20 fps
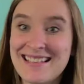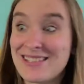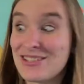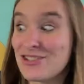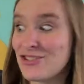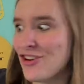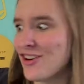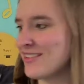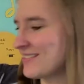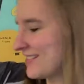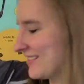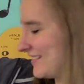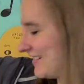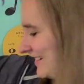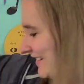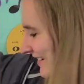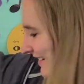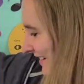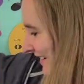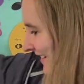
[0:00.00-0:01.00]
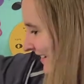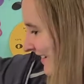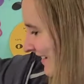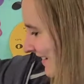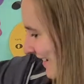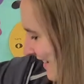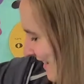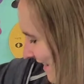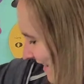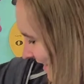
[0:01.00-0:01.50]
start.
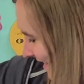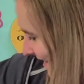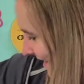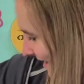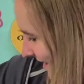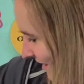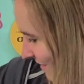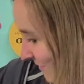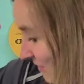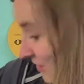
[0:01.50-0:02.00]
So